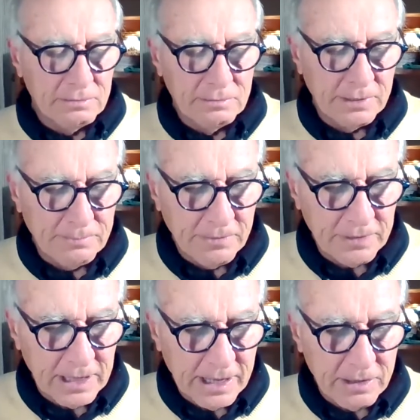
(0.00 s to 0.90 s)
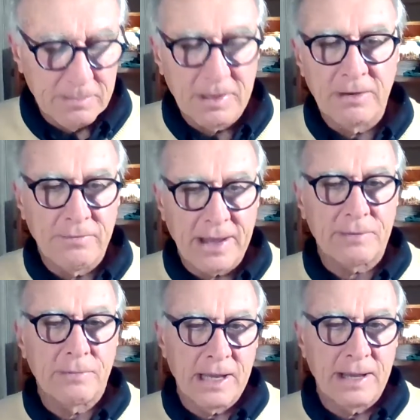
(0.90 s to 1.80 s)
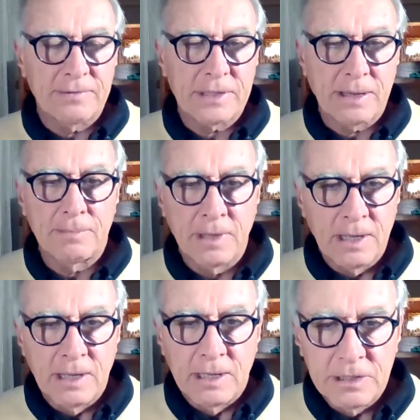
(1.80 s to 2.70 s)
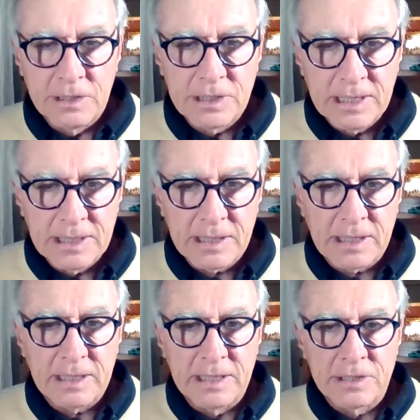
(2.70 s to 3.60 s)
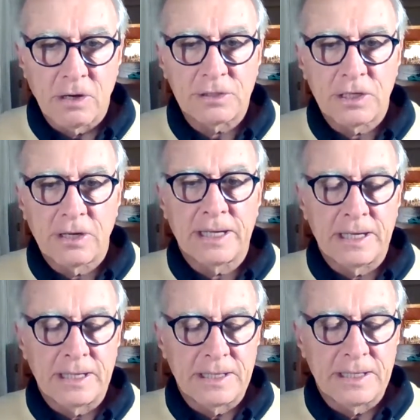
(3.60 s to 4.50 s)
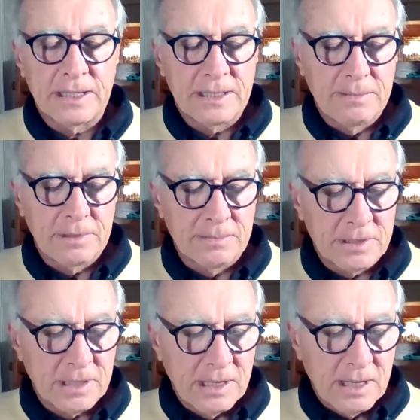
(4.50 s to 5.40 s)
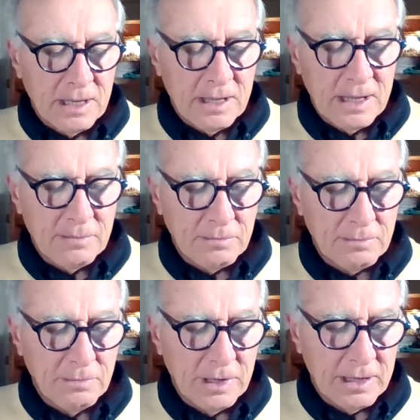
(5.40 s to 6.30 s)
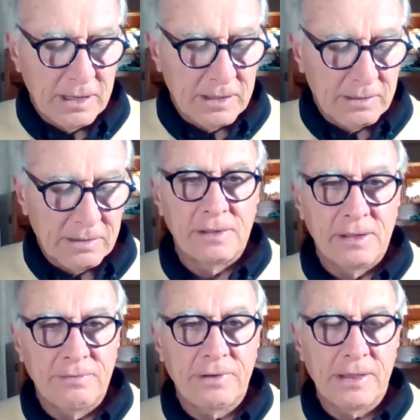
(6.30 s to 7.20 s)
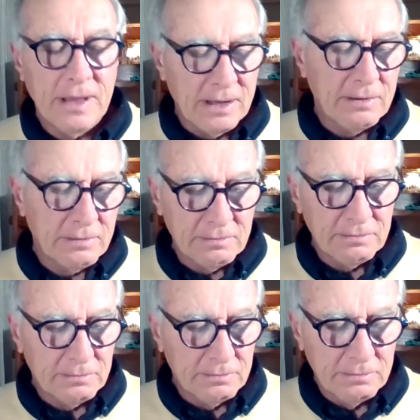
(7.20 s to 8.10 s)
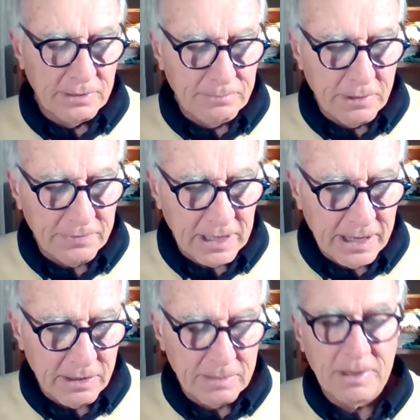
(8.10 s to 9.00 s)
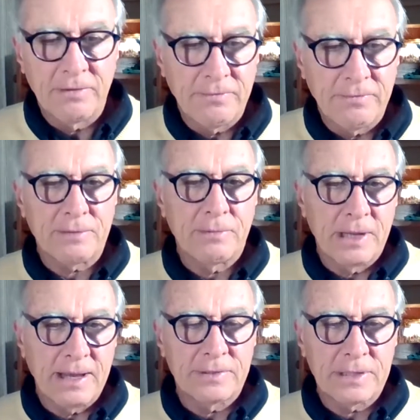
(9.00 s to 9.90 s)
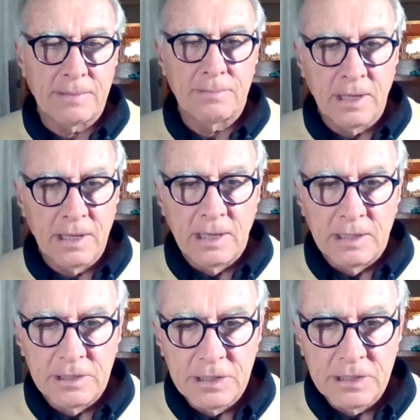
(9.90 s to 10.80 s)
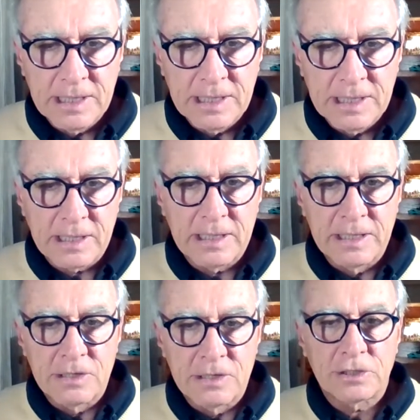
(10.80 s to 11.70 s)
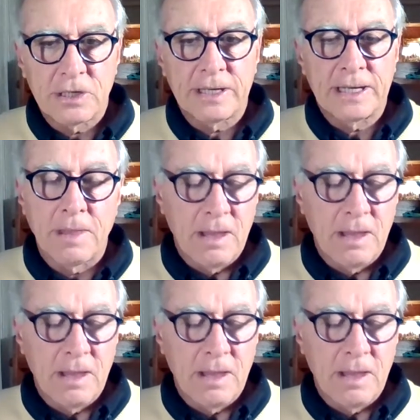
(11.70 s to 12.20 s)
we're perfectly healthy, but in fact we have some disease that is not showing any symptoms, then if we think we're perfectly healthy, but in fact we have some disease that is not showing.